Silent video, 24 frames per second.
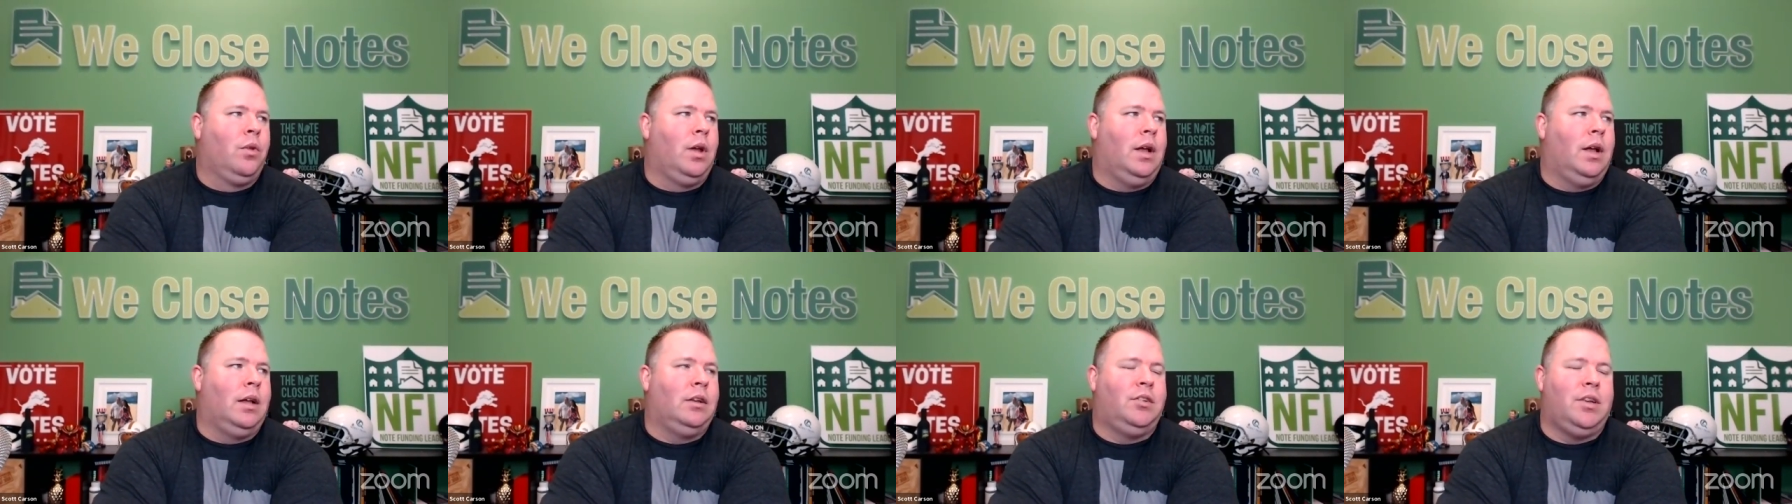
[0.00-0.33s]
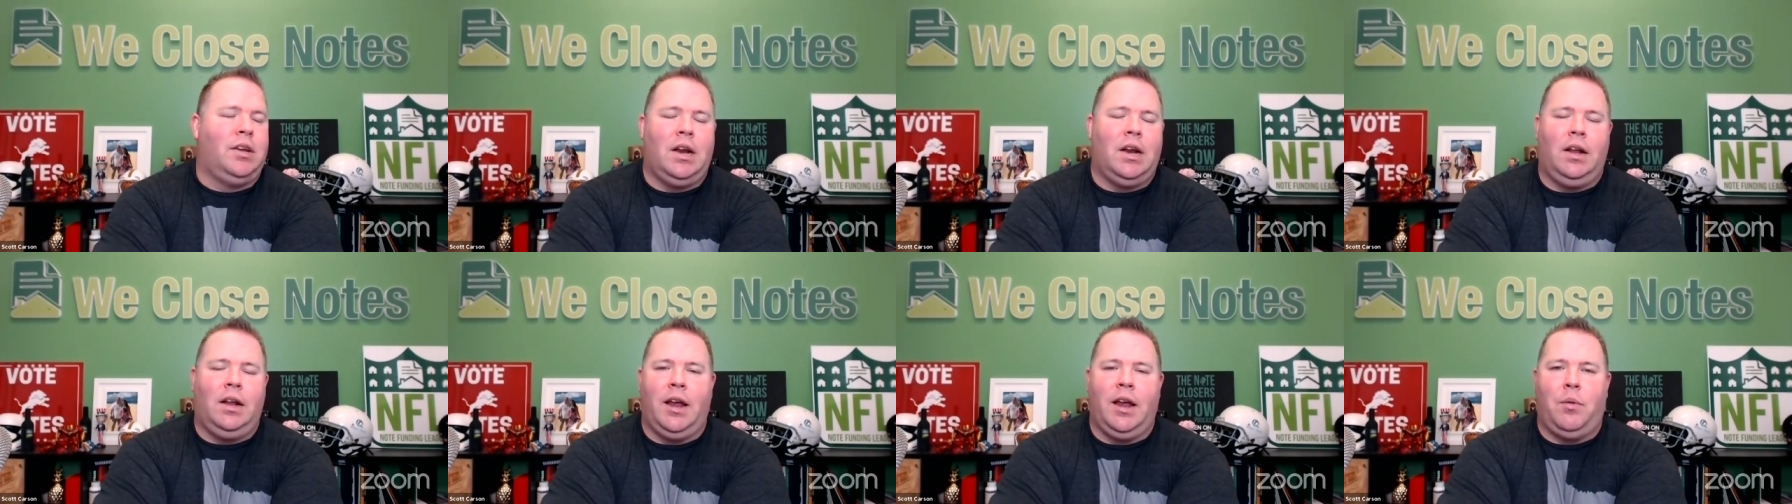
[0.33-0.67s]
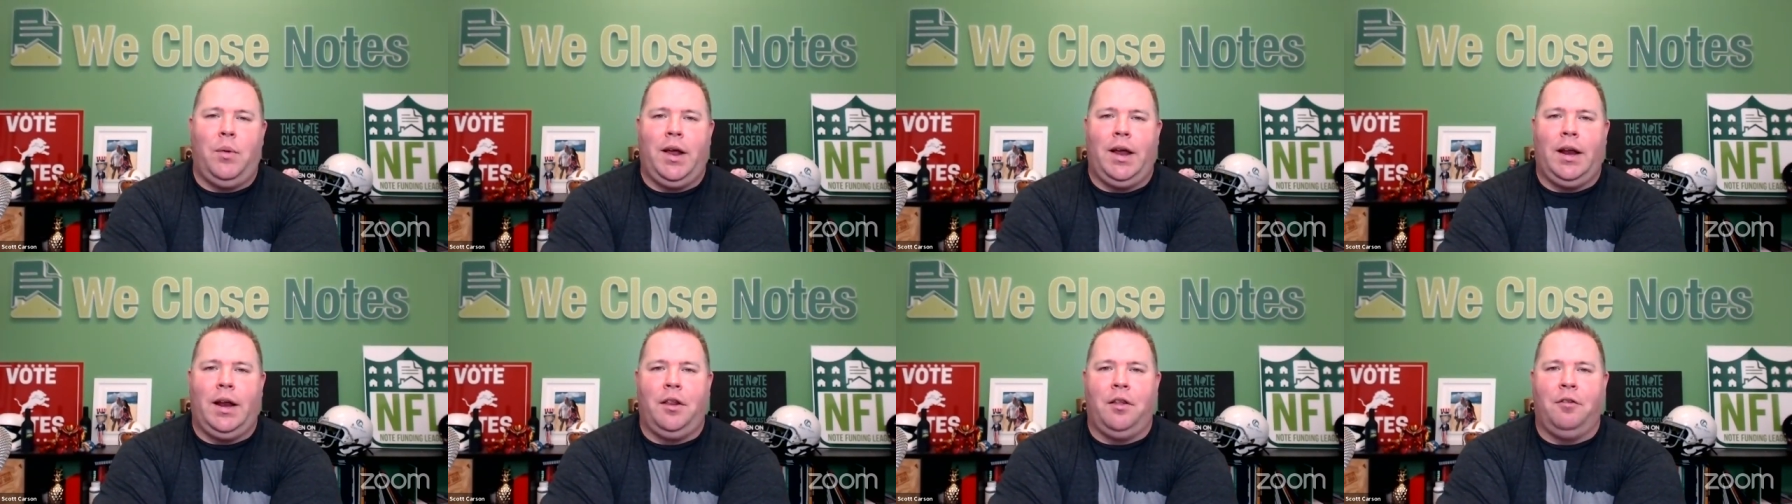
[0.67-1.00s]
I'll send you a link.
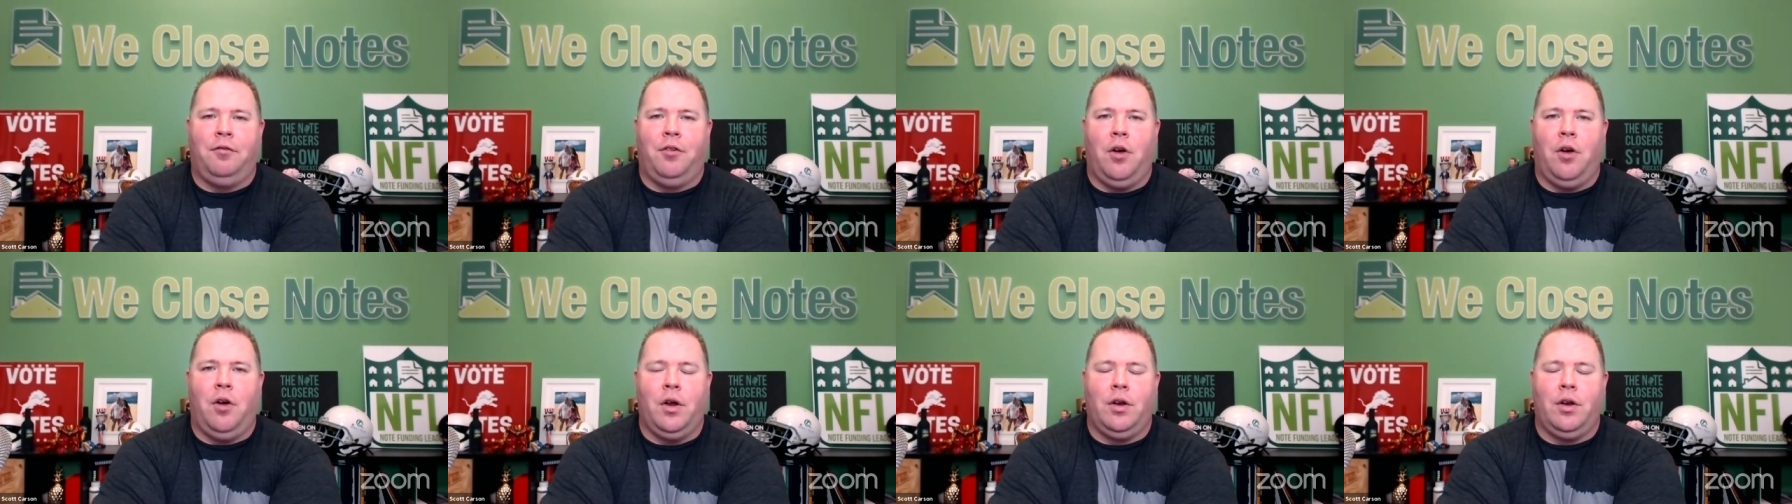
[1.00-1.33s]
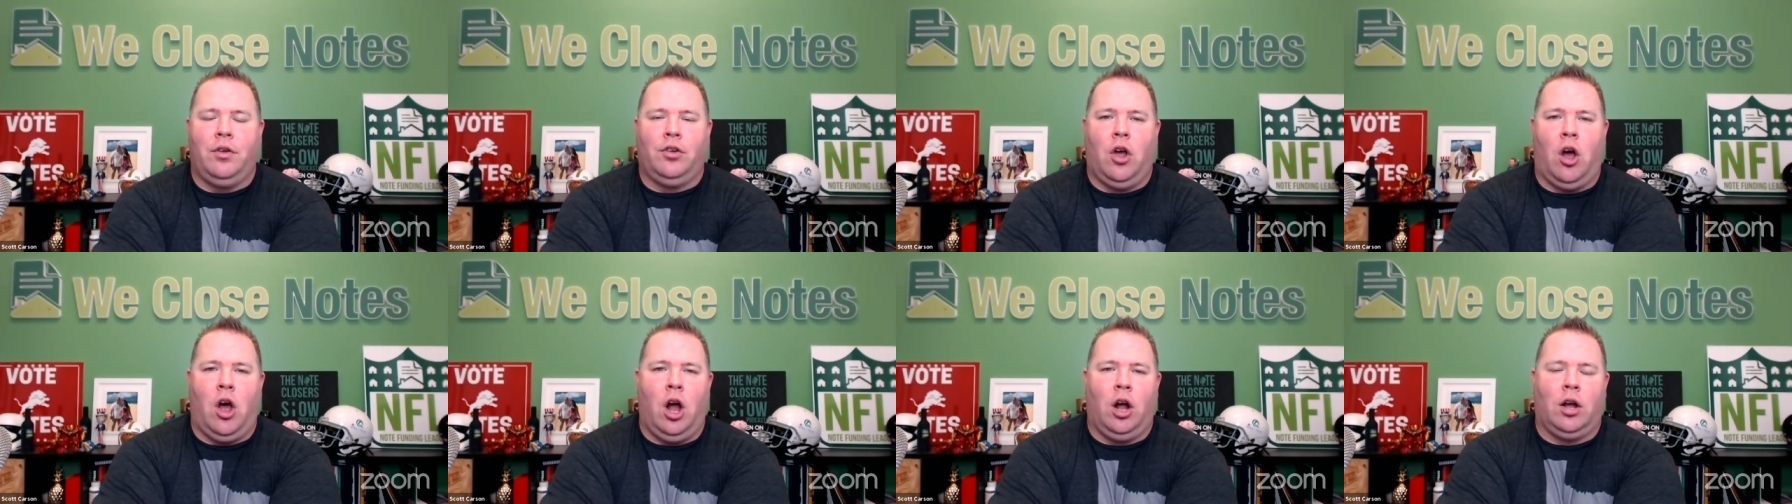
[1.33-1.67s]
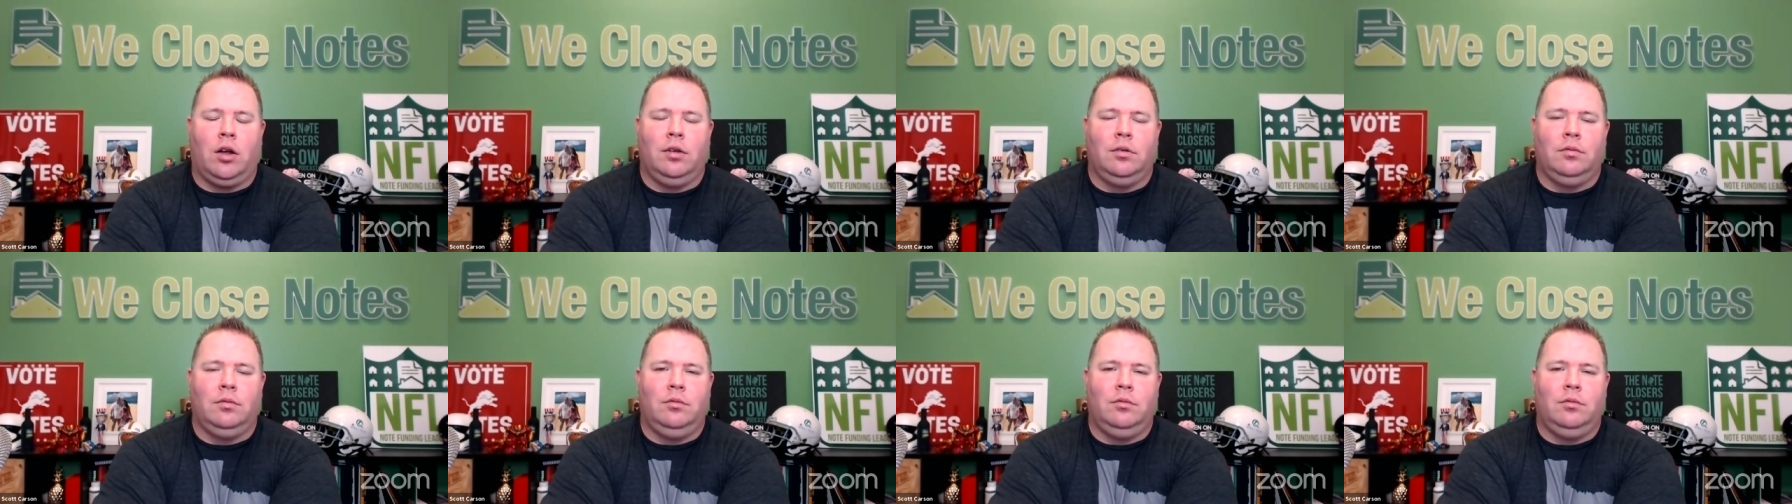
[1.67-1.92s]
We can get on the phone and talk.